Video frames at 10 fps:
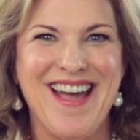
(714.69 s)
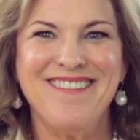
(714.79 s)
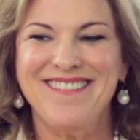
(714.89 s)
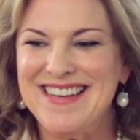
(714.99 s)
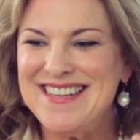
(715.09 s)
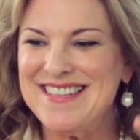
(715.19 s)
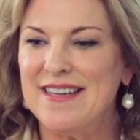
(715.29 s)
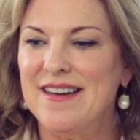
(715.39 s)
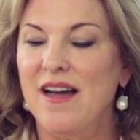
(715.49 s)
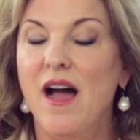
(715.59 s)
And we just,
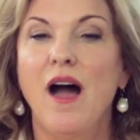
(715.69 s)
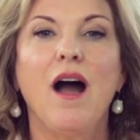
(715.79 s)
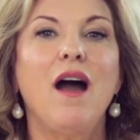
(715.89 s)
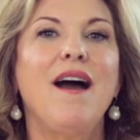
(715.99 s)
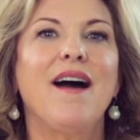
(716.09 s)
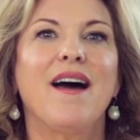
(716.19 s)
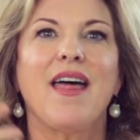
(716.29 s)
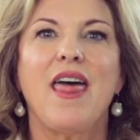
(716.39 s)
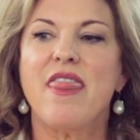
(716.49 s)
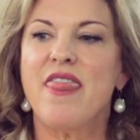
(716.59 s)
ah,
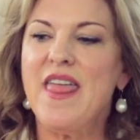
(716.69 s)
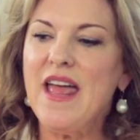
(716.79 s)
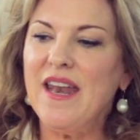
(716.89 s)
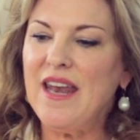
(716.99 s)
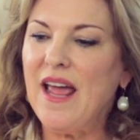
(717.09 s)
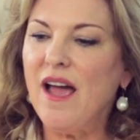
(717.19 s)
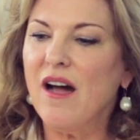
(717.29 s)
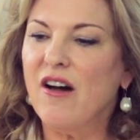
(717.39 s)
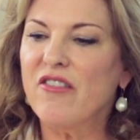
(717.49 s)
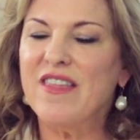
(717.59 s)
then
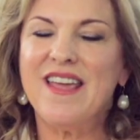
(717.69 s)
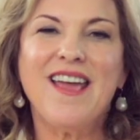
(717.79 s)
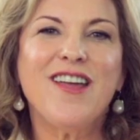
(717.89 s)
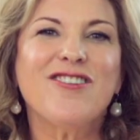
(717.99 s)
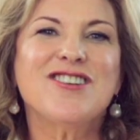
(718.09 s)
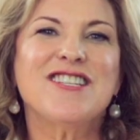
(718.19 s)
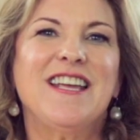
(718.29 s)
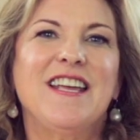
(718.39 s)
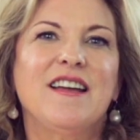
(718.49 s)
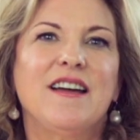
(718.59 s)
now the
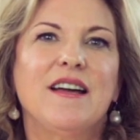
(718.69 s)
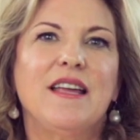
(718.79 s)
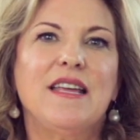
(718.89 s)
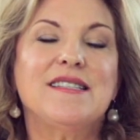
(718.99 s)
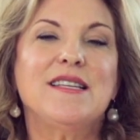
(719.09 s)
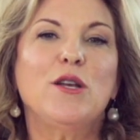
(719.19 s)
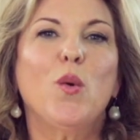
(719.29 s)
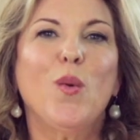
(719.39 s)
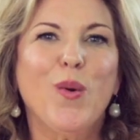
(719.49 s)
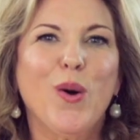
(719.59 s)
energy is in
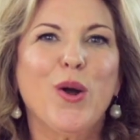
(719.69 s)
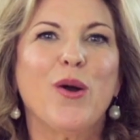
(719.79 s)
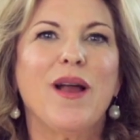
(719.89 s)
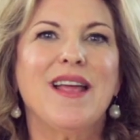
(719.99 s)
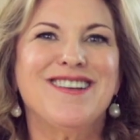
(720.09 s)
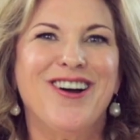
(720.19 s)
order and